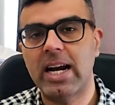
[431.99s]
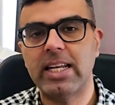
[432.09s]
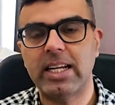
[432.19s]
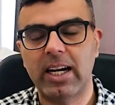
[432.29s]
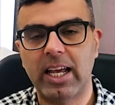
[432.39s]

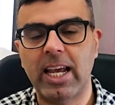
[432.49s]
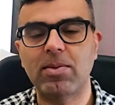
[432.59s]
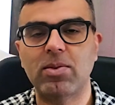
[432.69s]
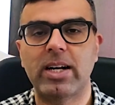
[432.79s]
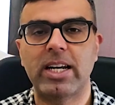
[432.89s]
any
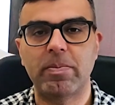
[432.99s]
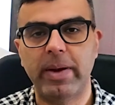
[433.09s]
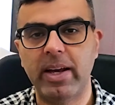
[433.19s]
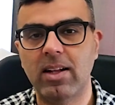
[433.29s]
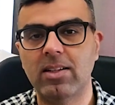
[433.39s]
claims or any
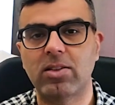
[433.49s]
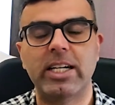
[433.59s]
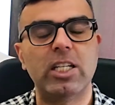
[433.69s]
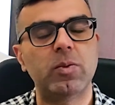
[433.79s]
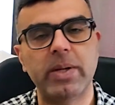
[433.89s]
bills or
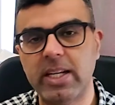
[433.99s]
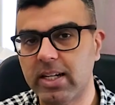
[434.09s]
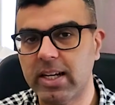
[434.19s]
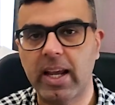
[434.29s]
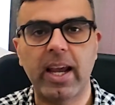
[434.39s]
any
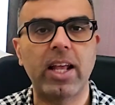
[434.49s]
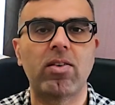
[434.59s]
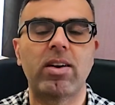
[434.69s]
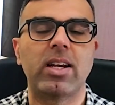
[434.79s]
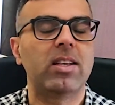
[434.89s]
speeding ticket
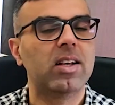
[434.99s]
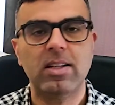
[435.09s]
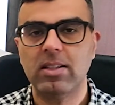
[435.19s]
or any